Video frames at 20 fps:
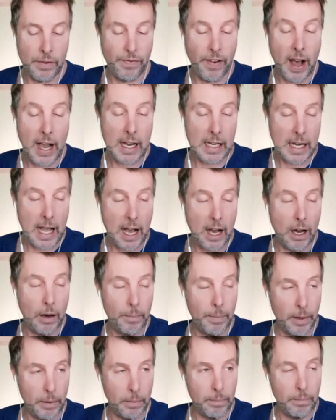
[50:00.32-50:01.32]
fine now,
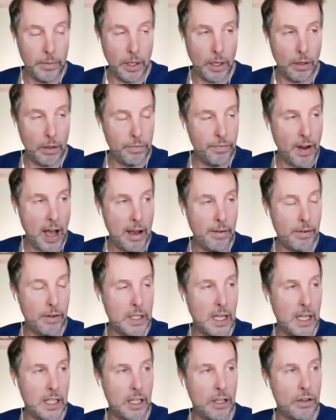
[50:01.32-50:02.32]
but you know, five or
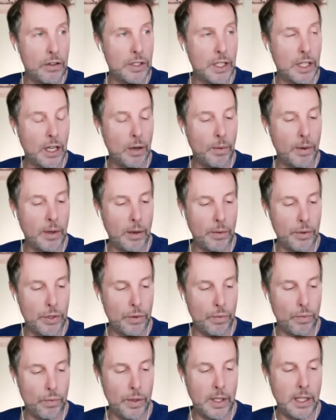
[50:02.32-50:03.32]
ten years ago when it was
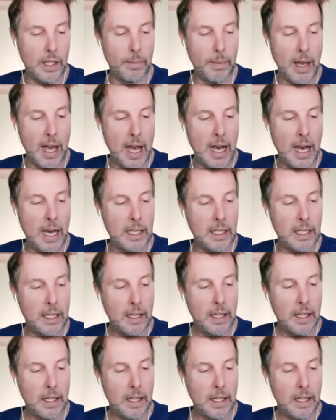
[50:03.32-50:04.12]
really bad.